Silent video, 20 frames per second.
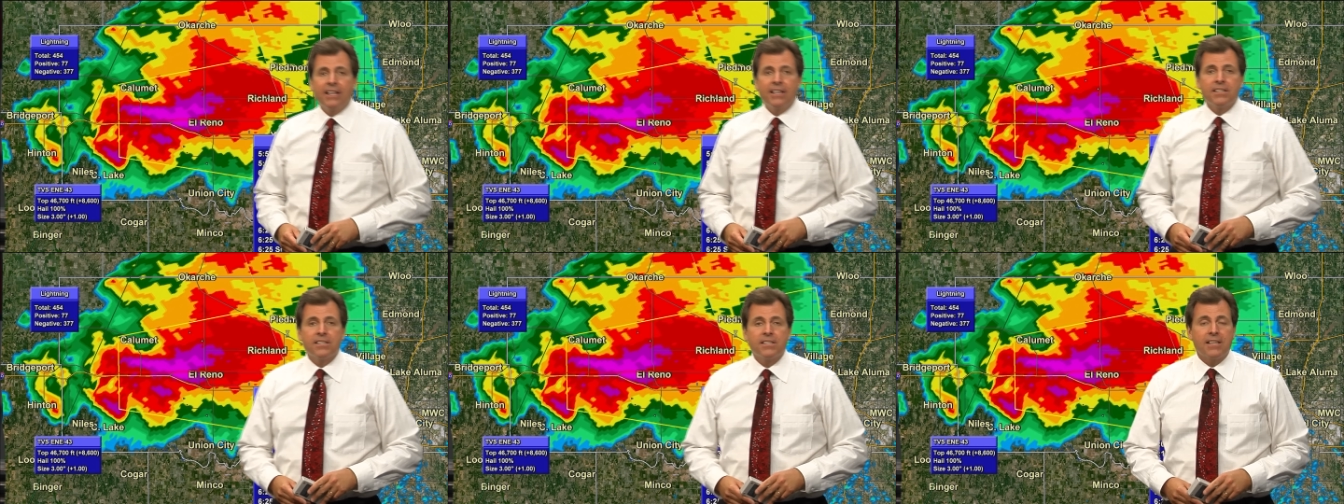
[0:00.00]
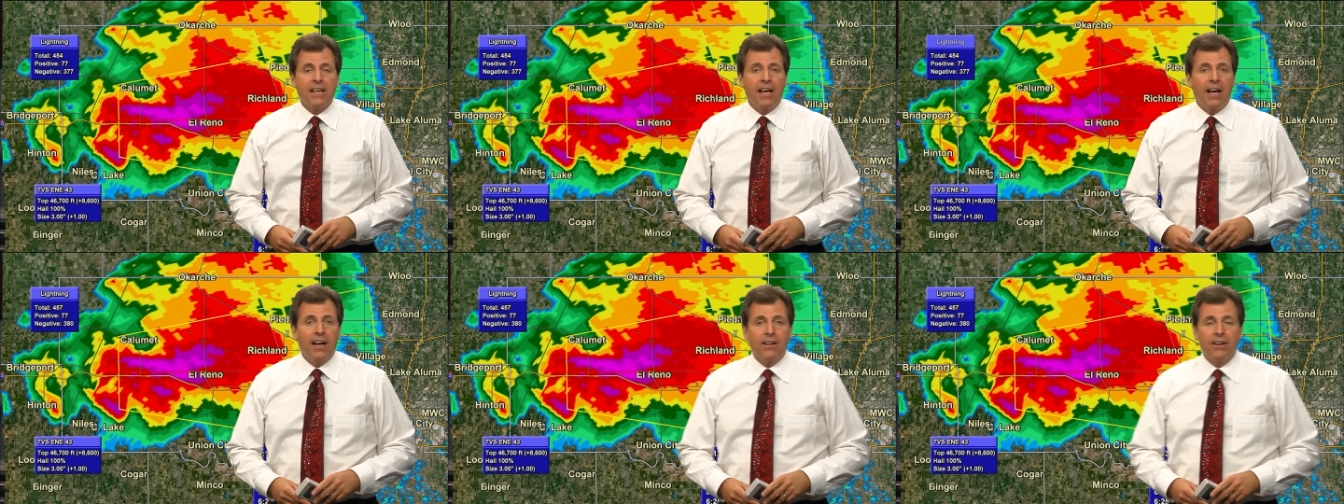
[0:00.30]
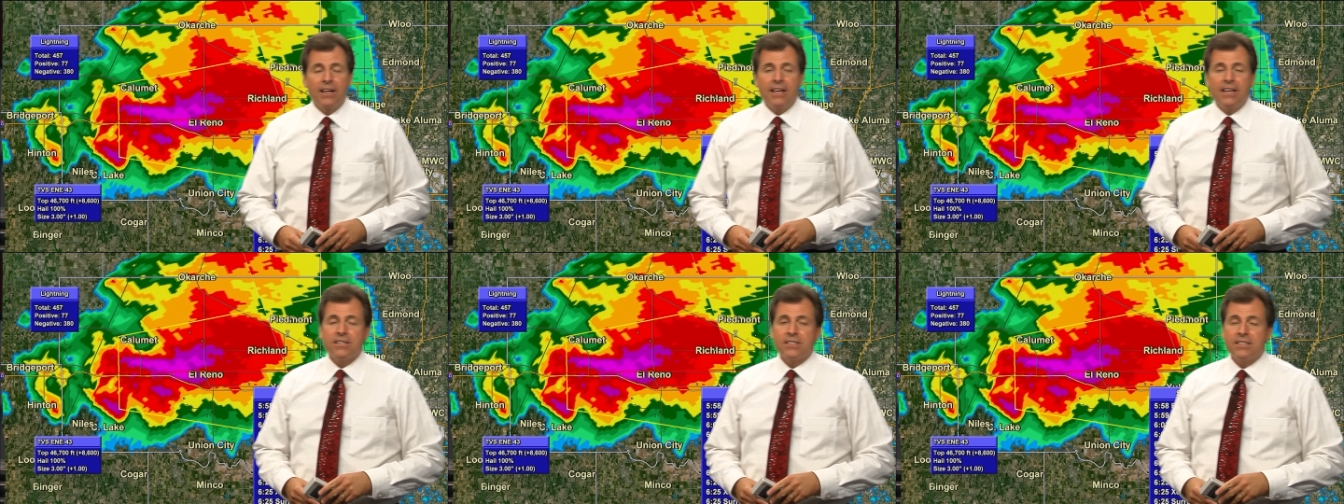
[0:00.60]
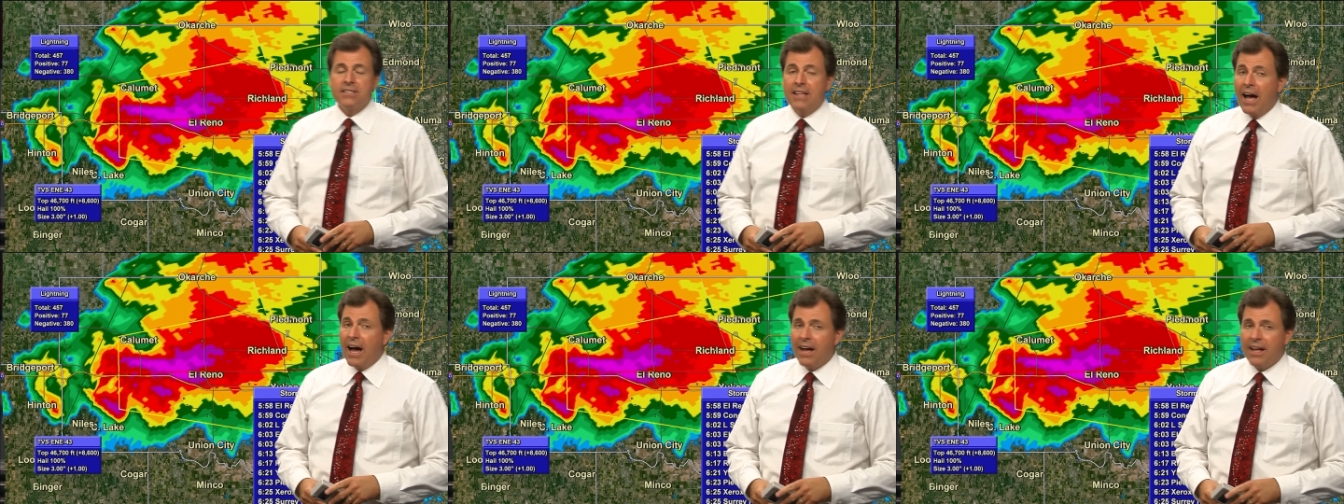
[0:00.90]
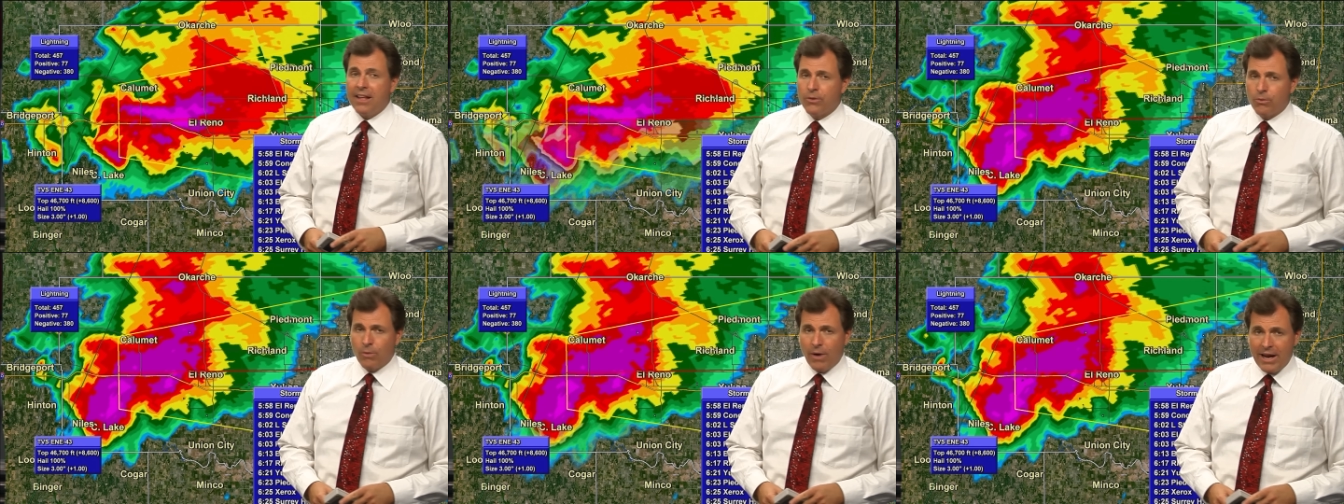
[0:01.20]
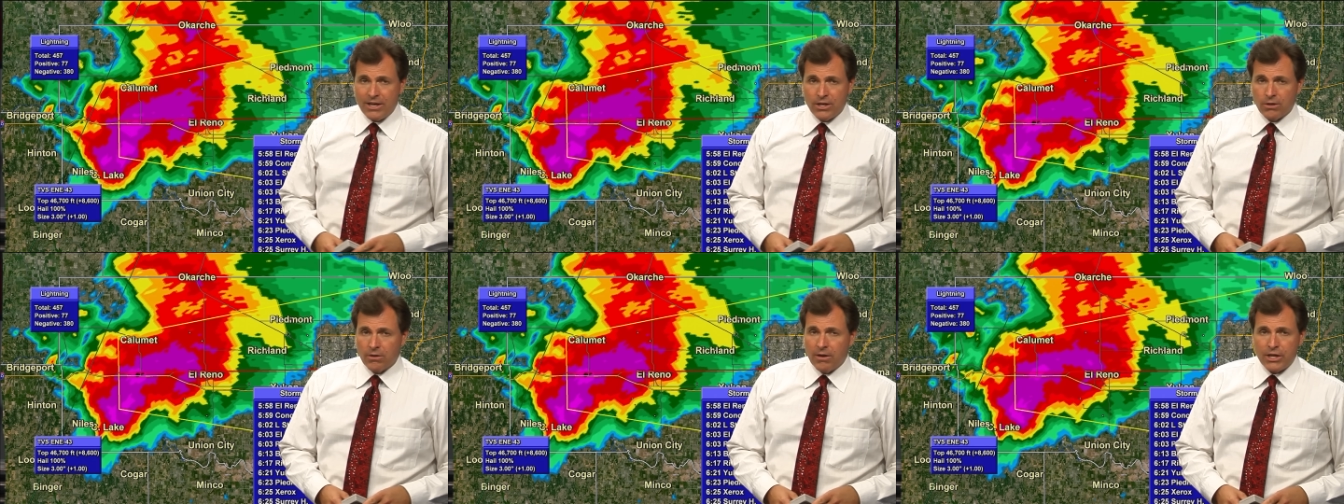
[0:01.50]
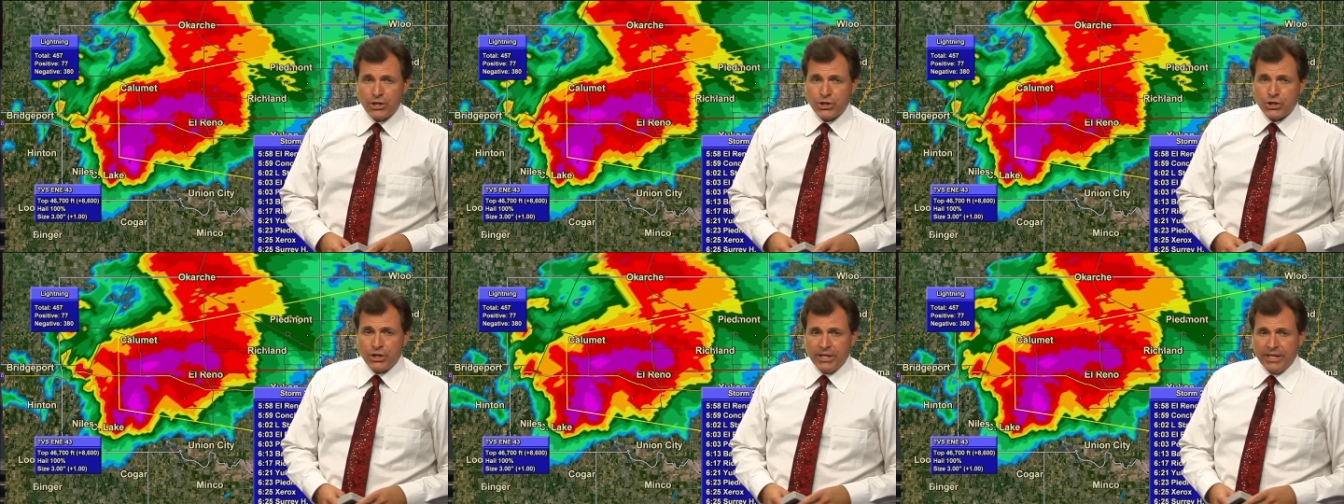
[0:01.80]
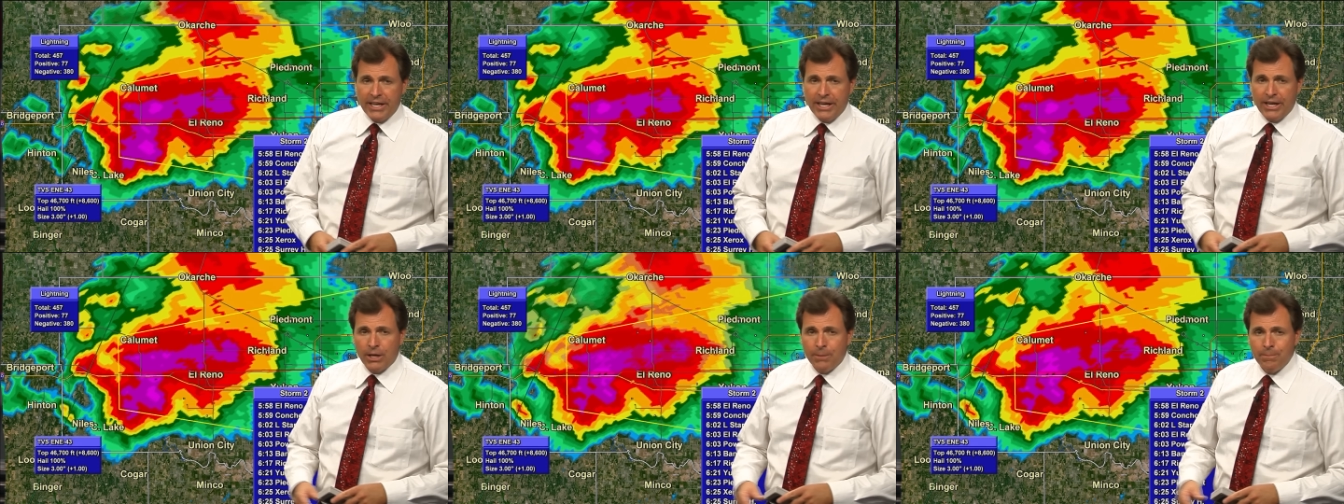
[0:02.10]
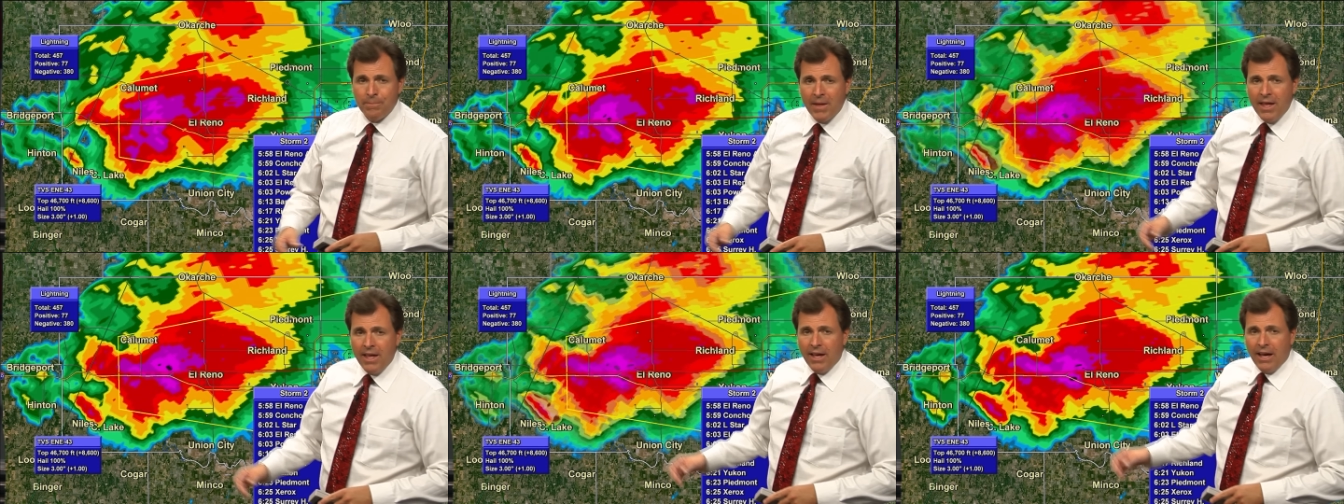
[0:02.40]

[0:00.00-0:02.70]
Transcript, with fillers: is uh, is not in the right direction here.